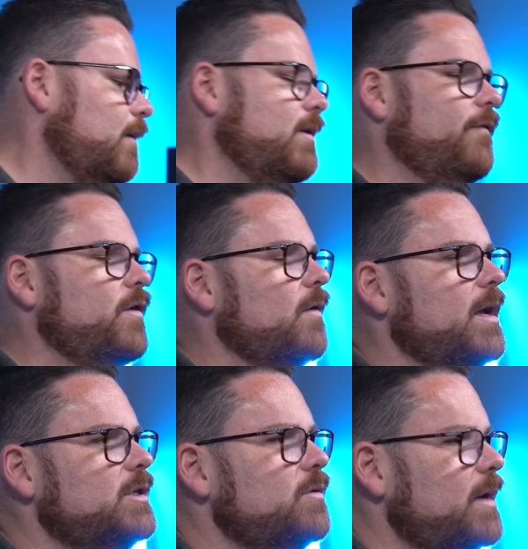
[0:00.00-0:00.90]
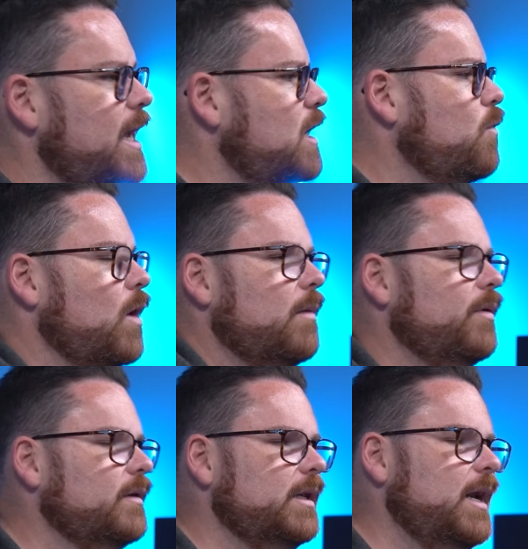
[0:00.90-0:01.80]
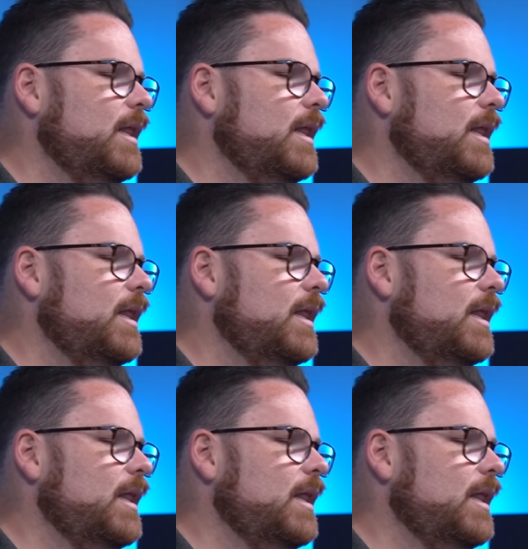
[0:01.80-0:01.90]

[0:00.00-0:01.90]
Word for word: If you're into it and you want to build in it,